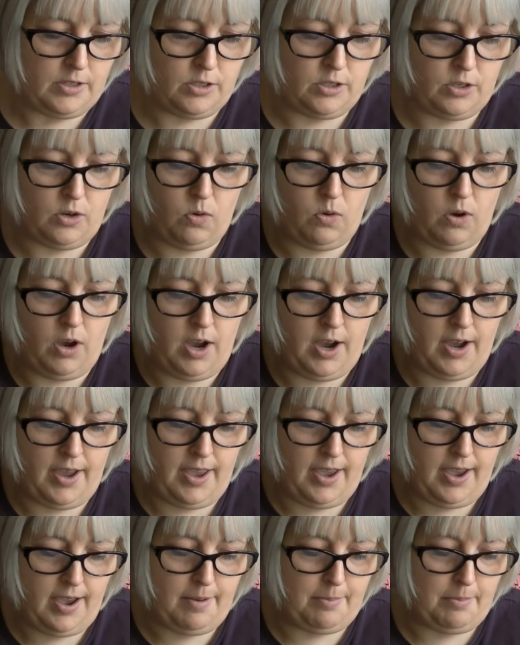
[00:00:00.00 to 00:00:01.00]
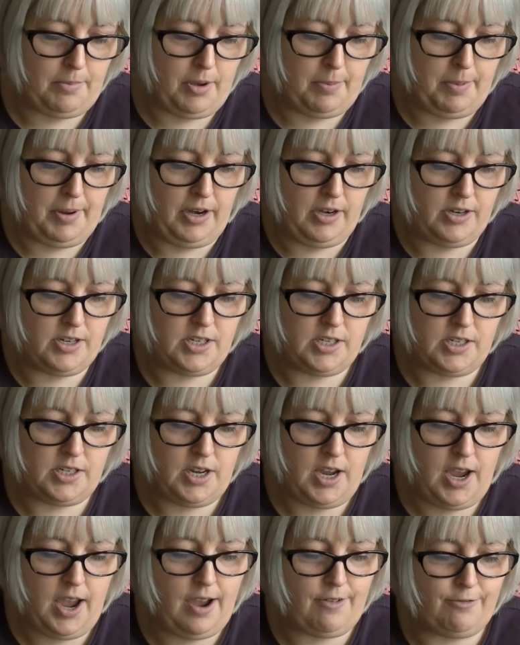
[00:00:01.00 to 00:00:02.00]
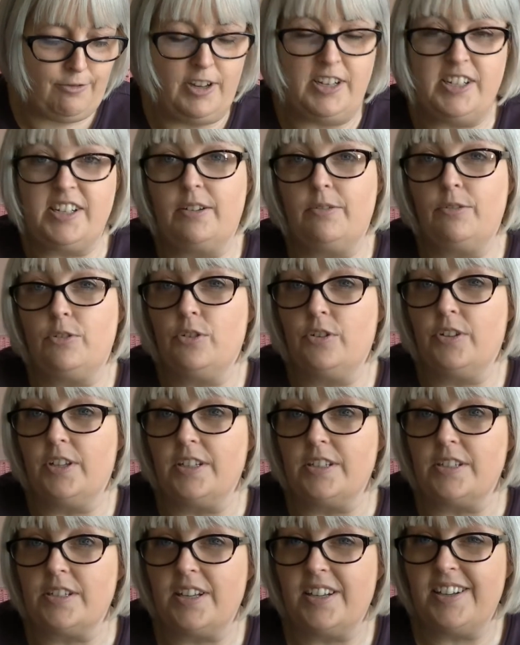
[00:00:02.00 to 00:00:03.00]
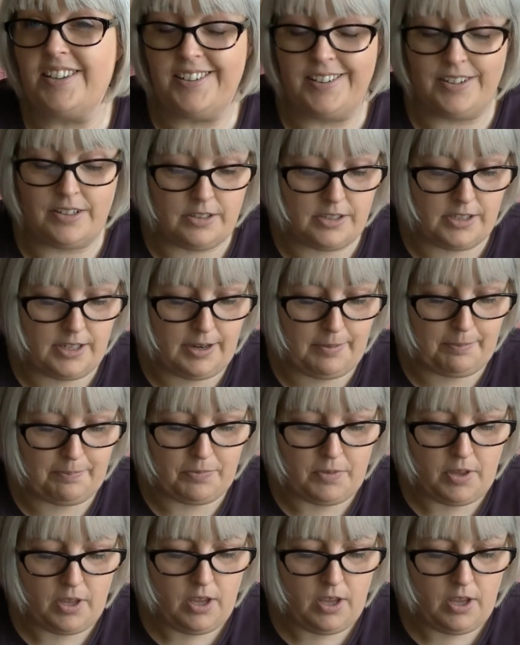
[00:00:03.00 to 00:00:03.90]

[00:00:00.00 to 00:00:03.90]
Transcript: so I am about halfway down through this and um,